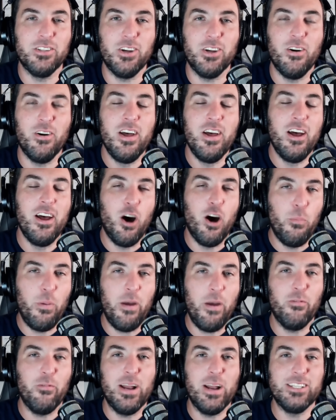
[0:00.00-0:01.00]
So hope
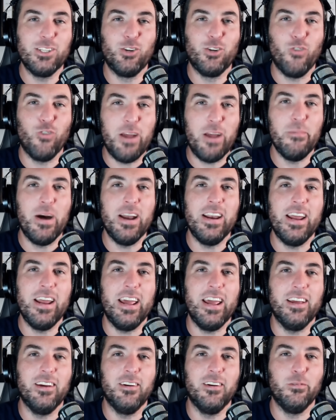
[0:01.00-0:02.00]
everyone has a great
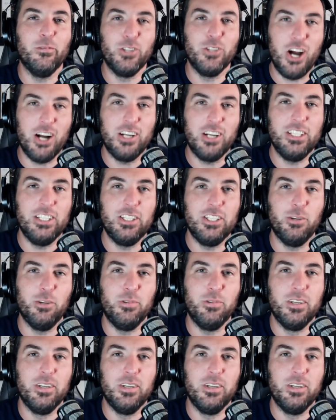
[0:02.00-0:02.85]
Monday. We'll talk to you soon.